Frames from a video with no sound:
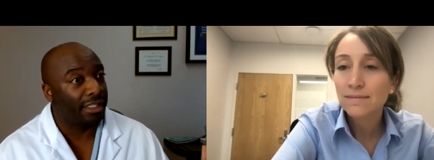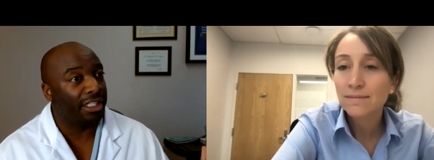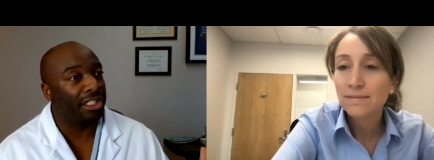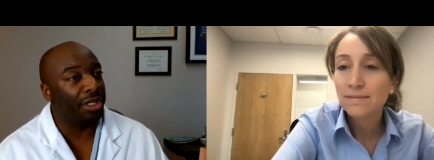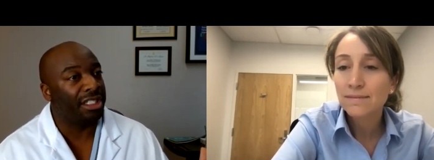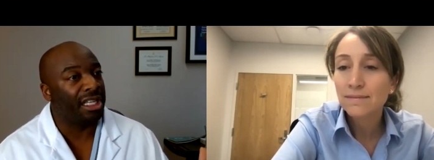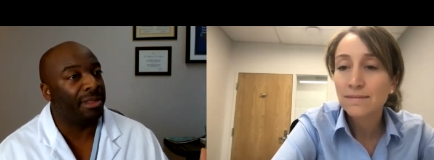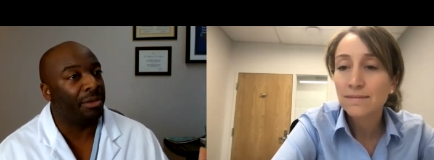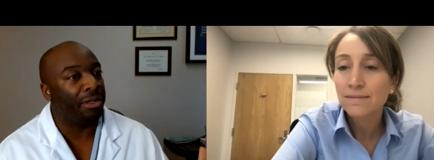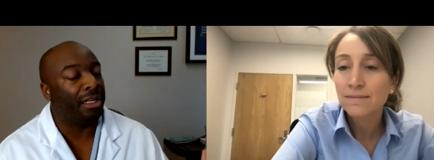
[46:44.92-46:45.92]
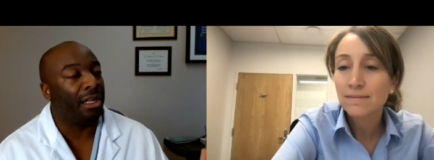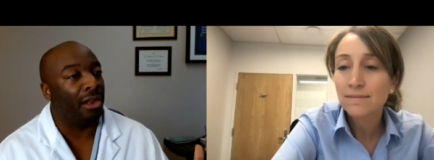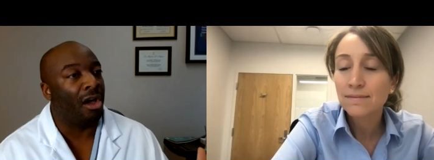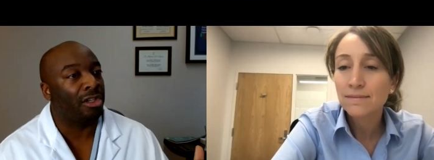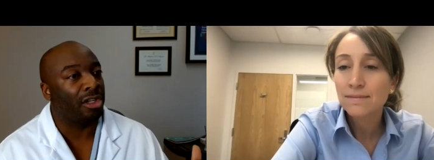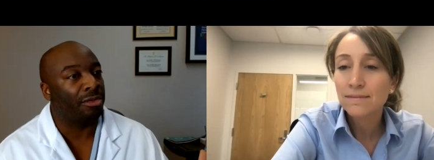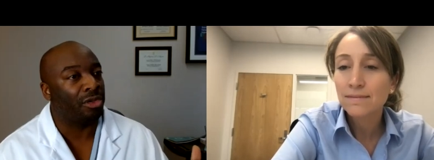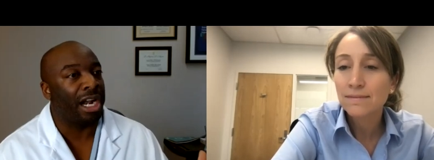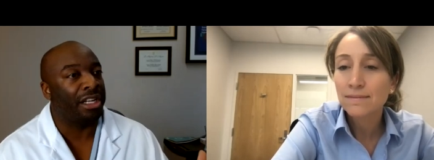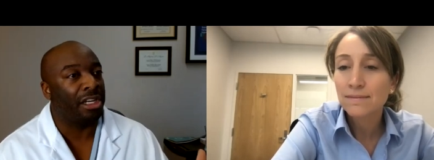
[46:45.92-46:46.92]
Speaker 1: this is really something we need a
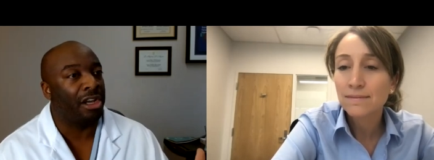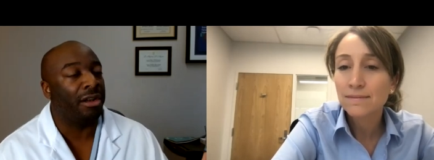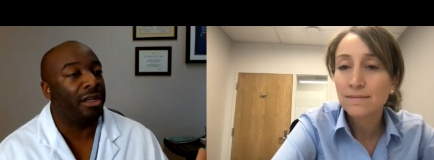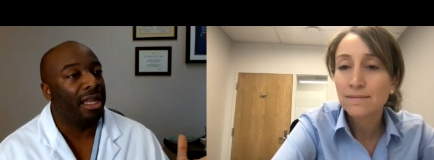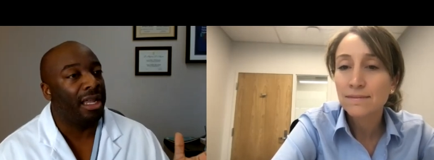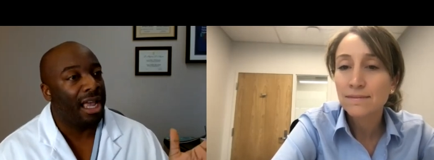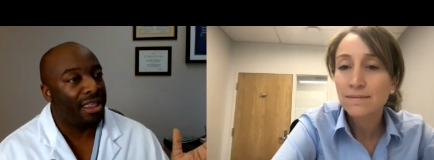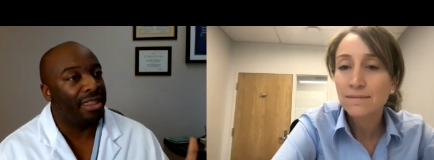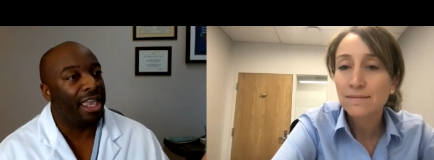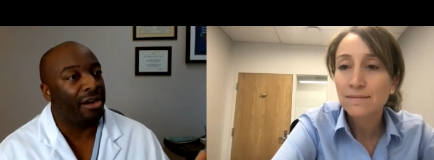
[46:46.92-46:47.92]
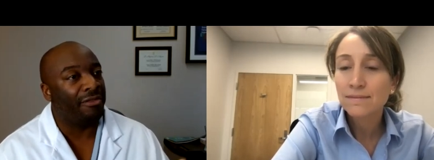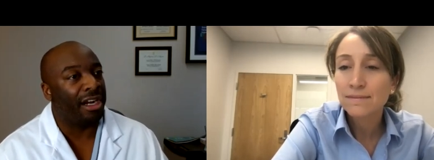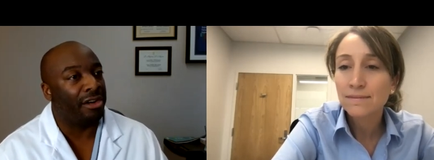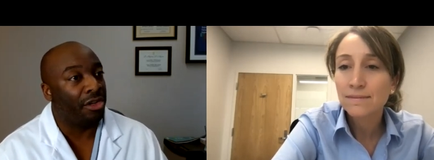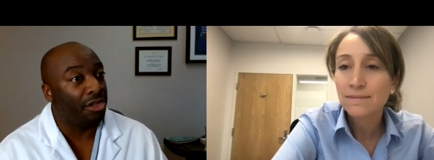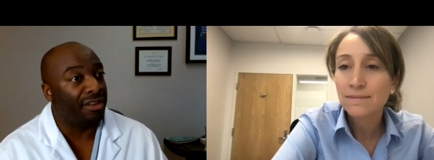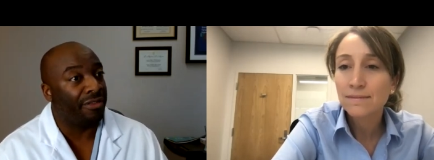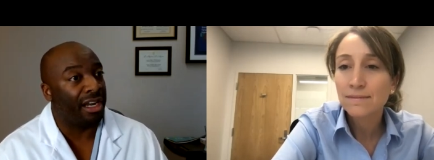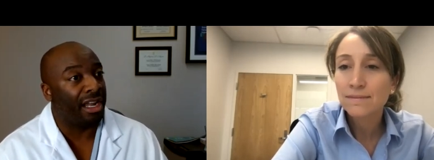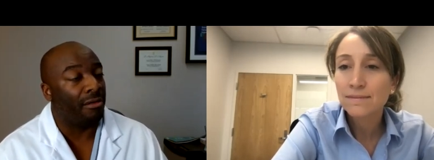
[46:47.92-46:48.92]
long-term strategy on, and they are very
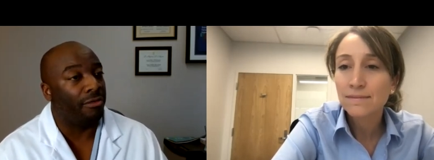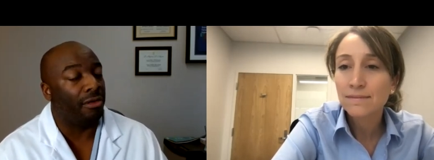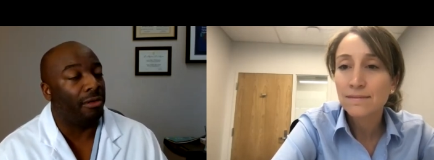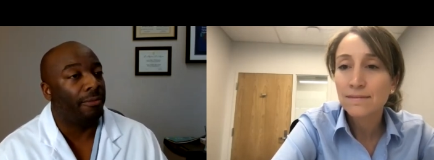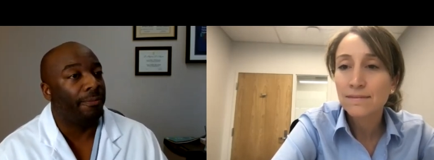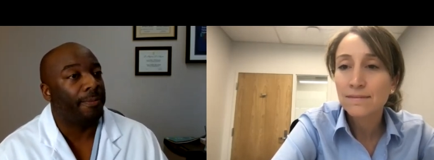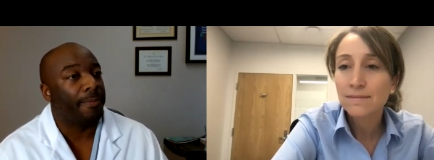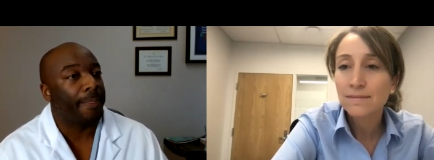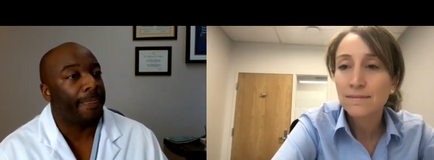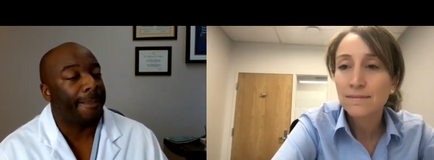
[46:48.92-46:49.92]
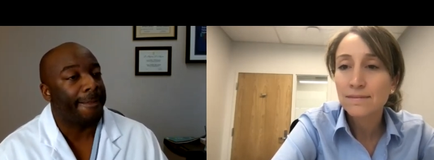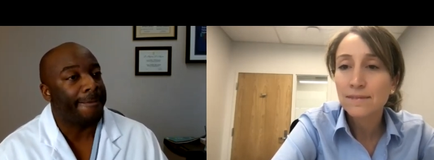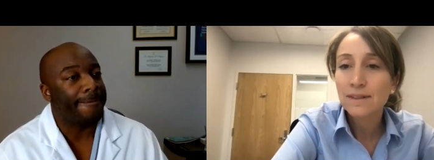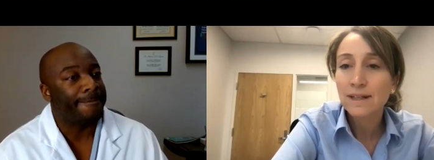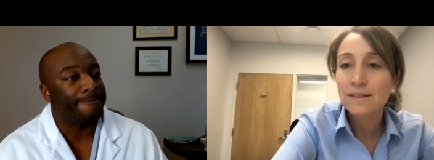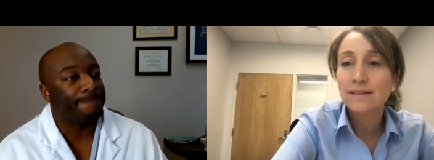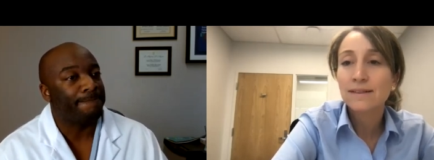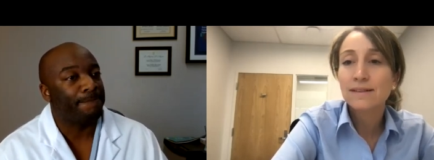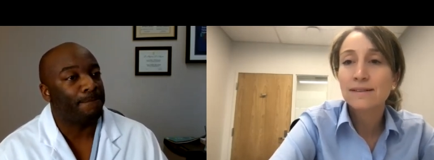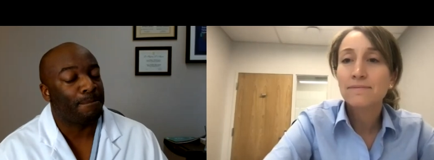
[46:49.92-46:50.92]
usually very helpful.
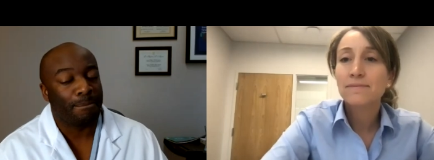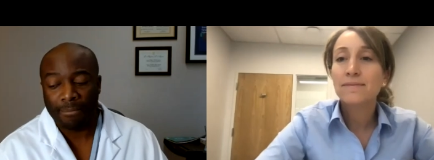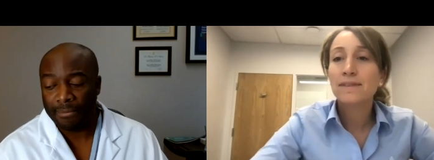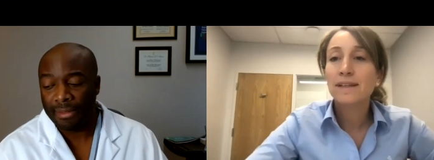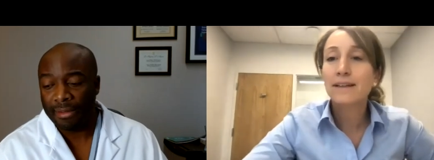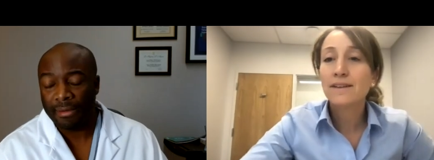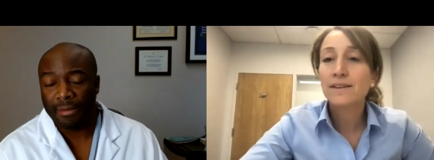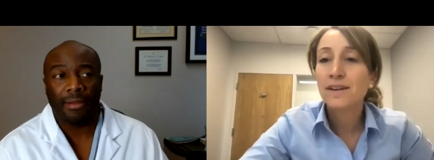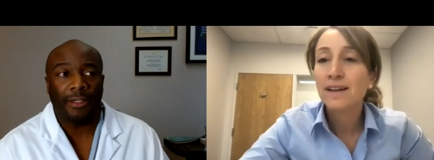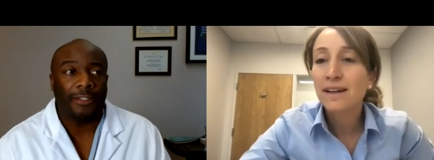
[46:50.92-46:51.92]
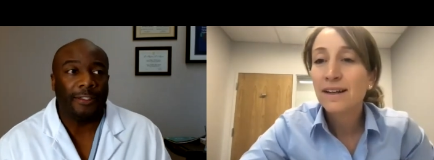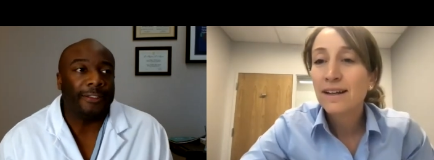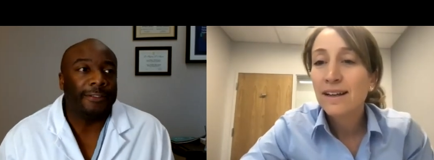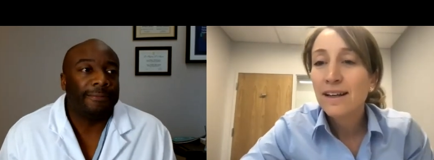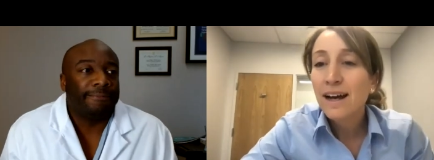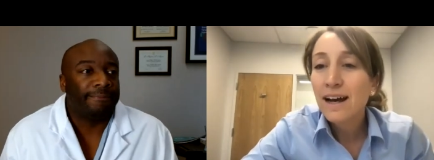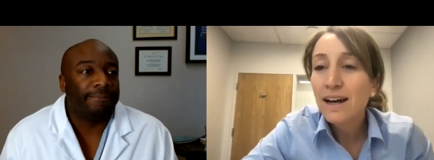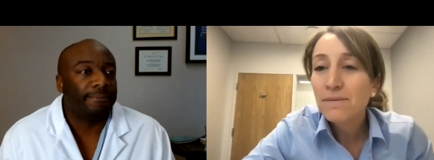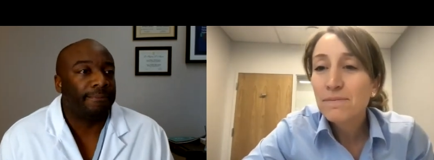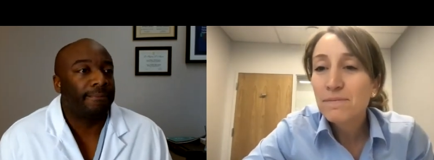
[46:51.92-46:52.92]
Speaker 2: Excellent. Thank you.
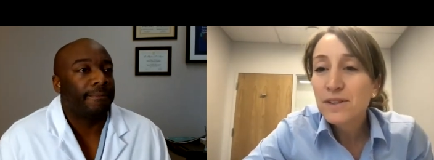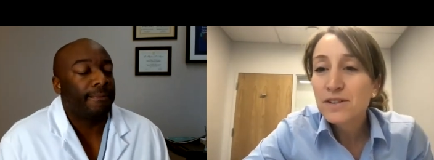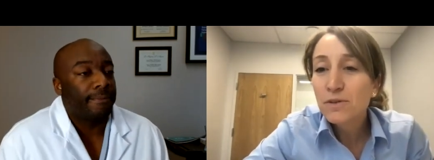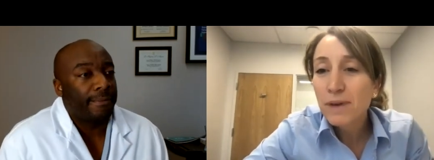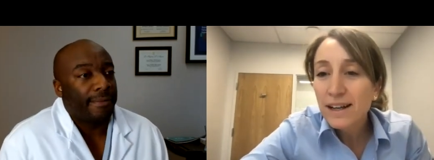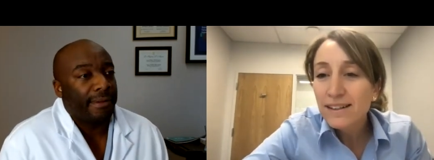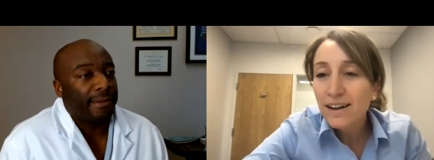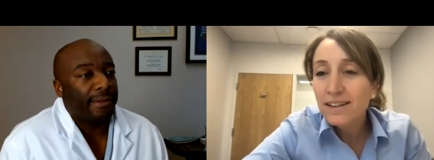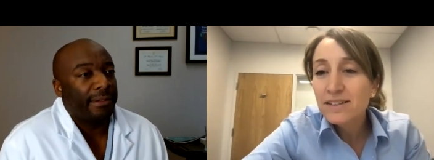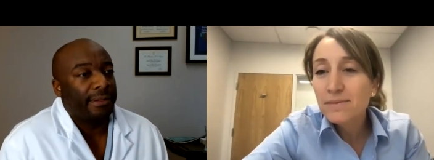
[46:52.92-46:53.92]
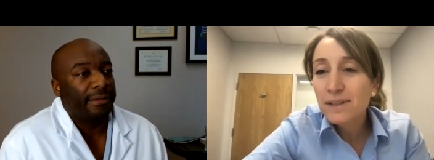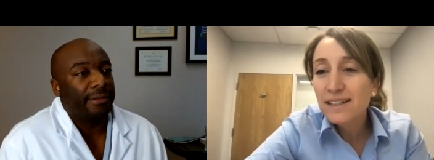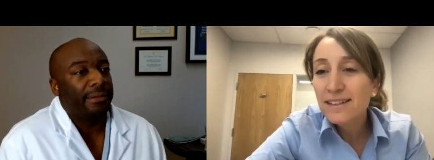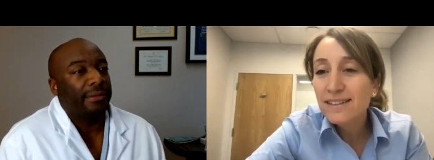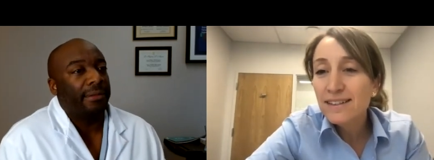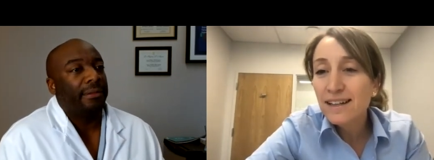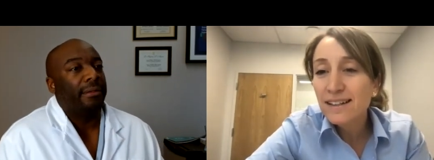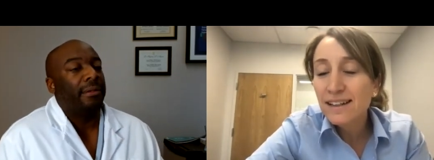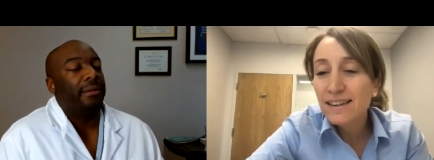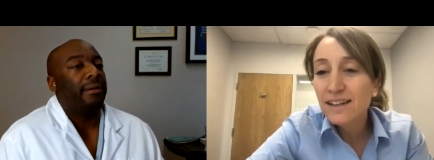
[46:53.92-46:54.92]
Um, so Matt Heitzelman is
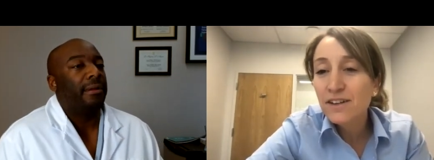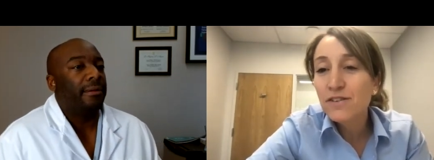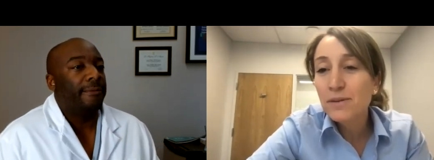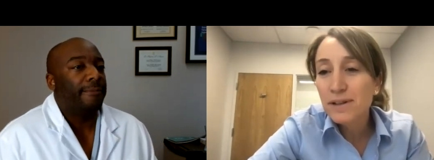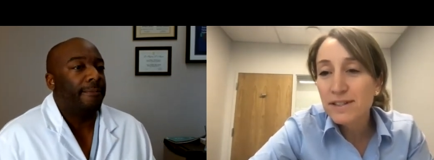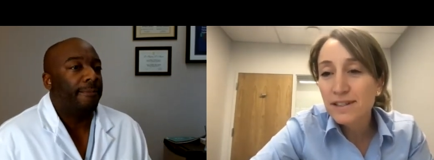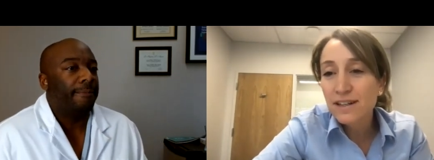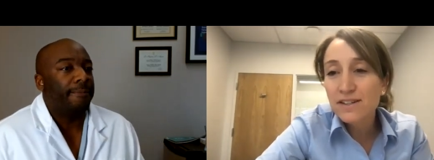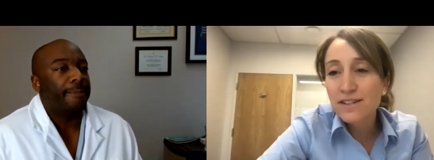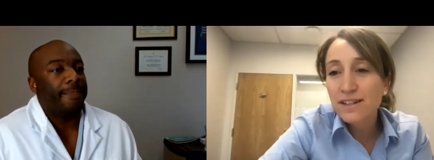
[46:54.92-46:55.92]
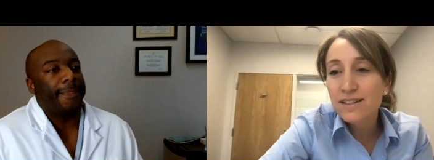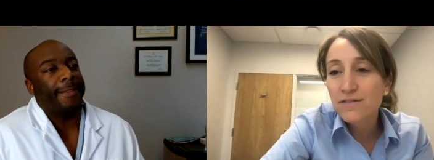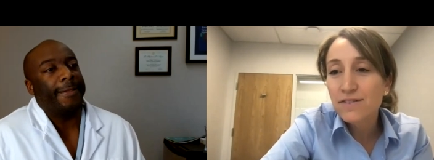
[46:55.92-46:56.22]
saying that thank you for the presentation as a